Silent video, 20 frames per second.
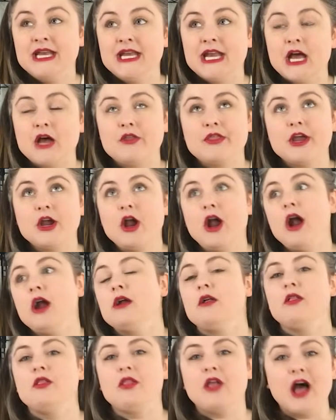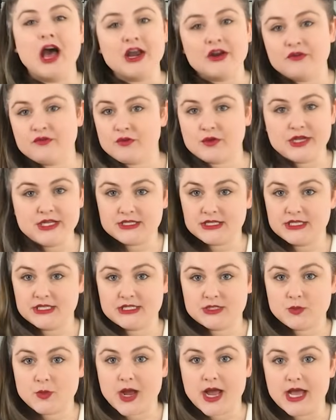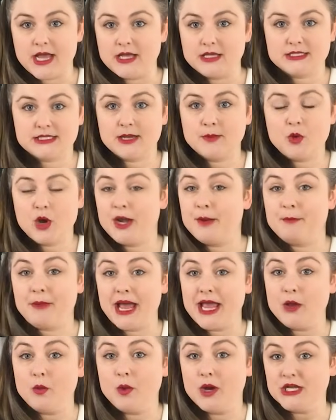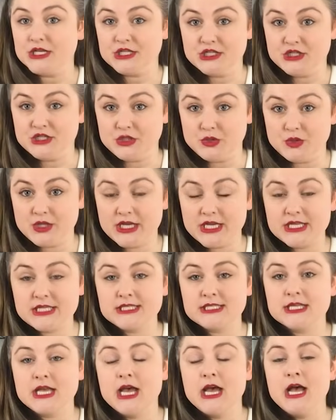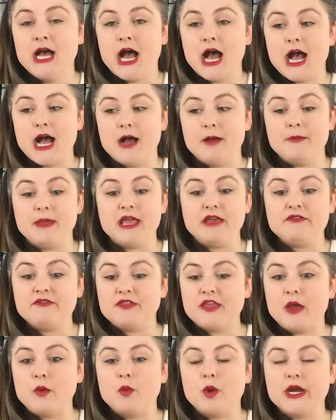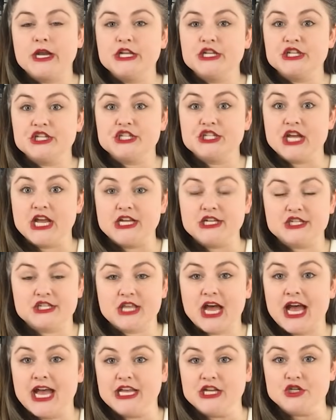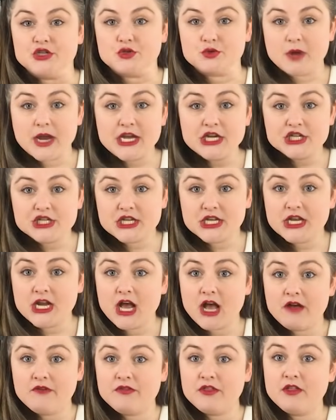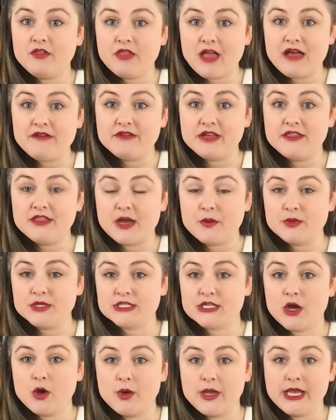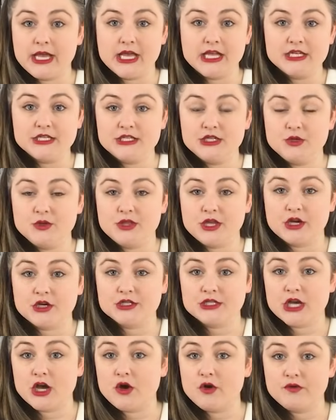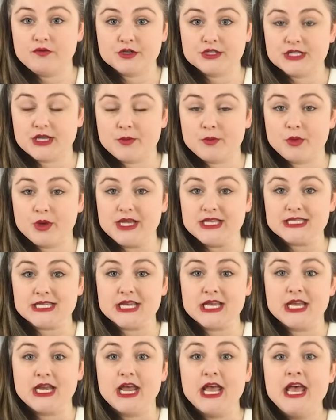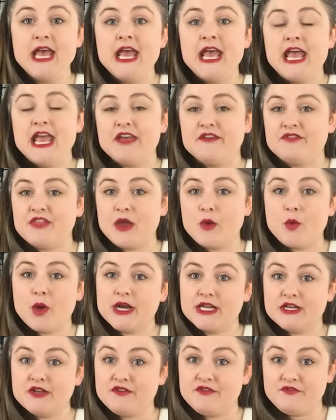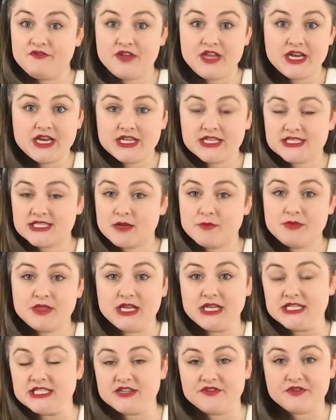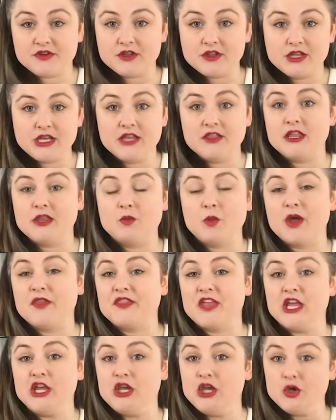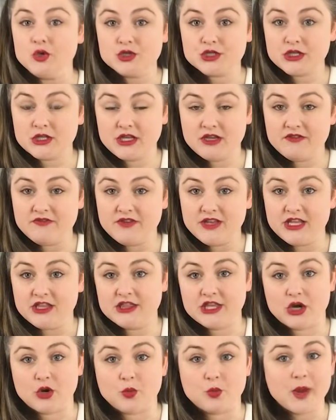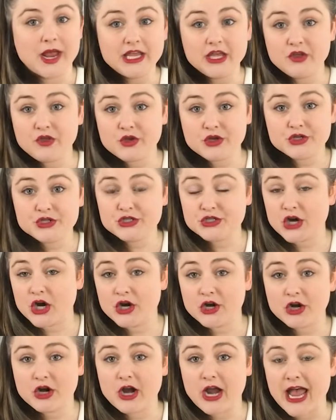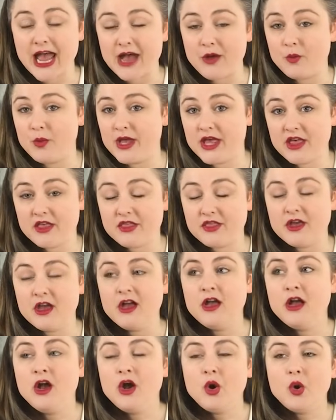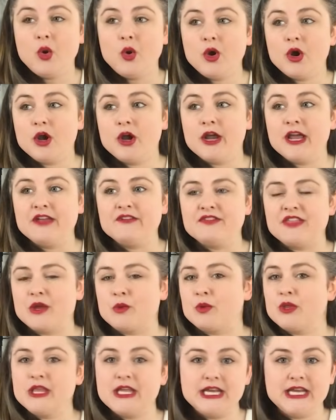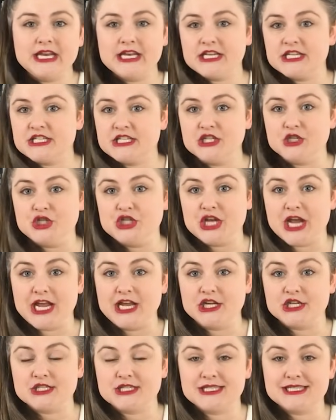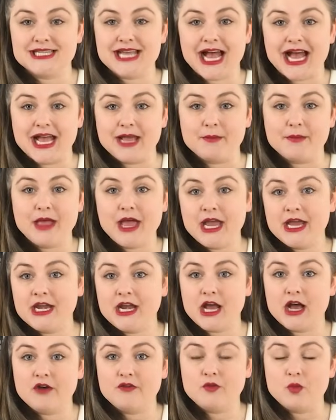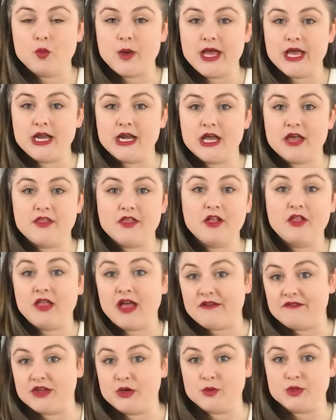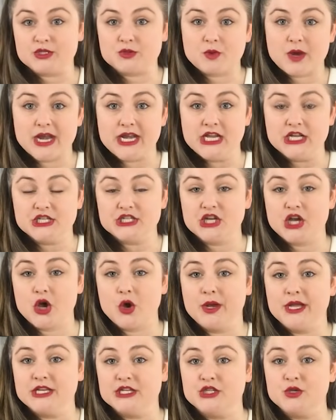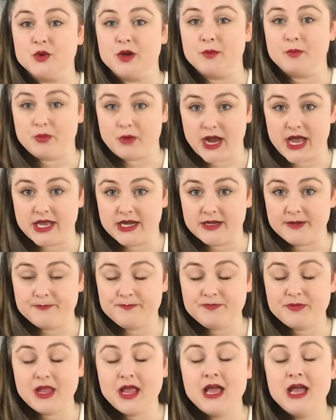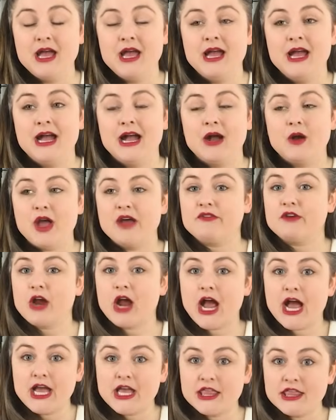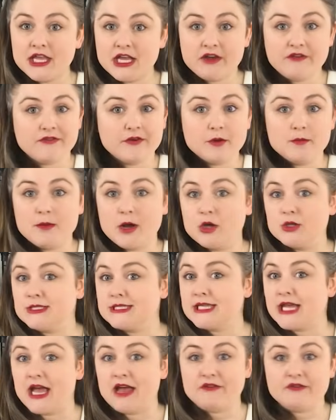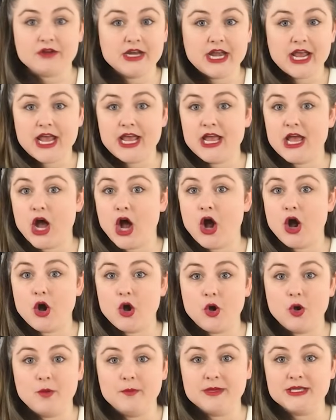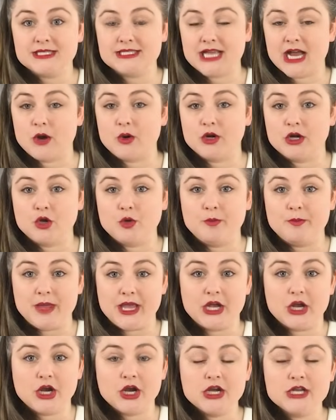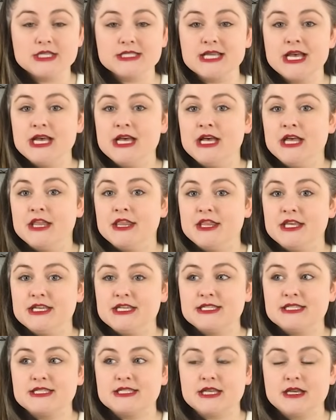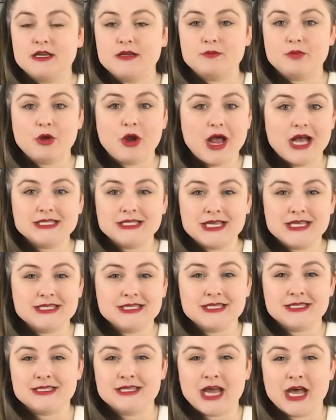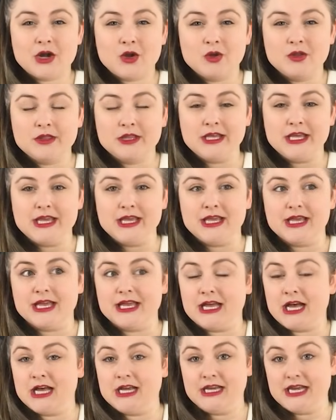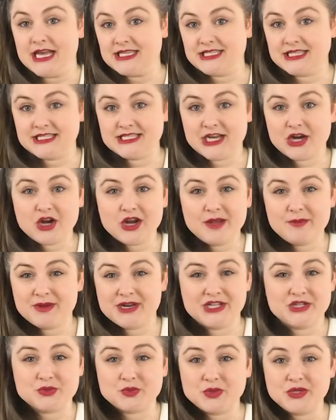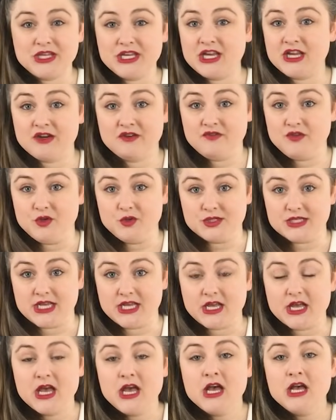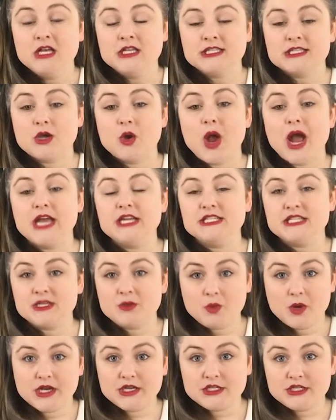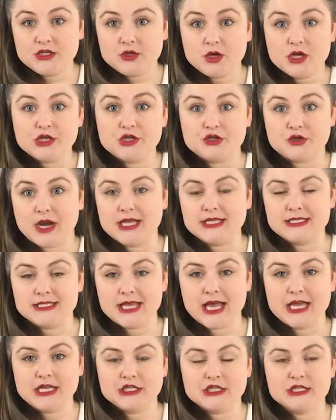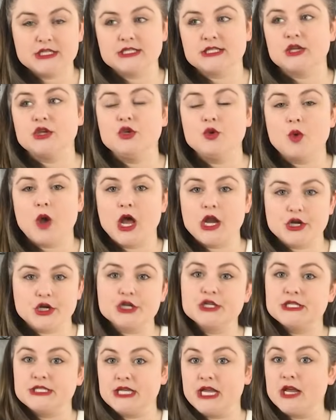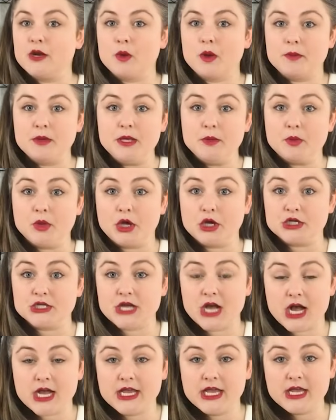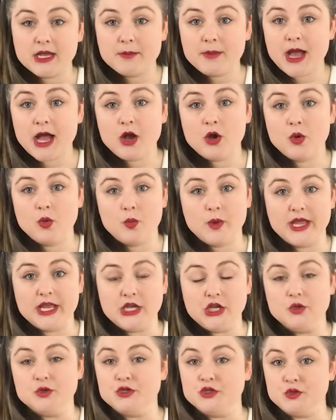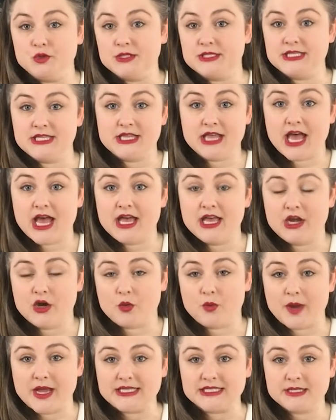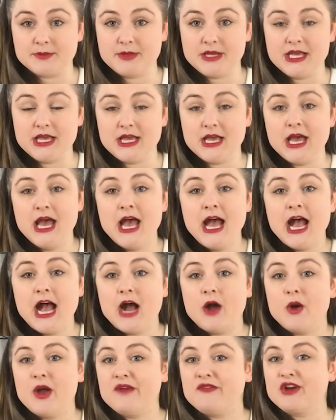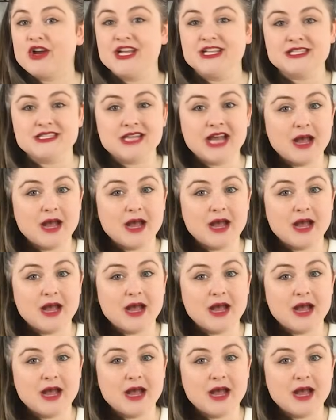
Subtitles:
Now, there are a lot of reasons why someone might want to do this. If they wanted to change the hydration of the leaven that was going into their dough for some reason, if they wanted to feed it something differently than what they usually feed their regular starter with, or if they really needed to change the timeline of when the leaven was ready to go into a bread. However, I think for most everyday home sourdough bakers, this process is not only unnecessary, but it's really confusing. So I did want to address that just so you understand what people are talking about when you do see that in a recipe. However, it's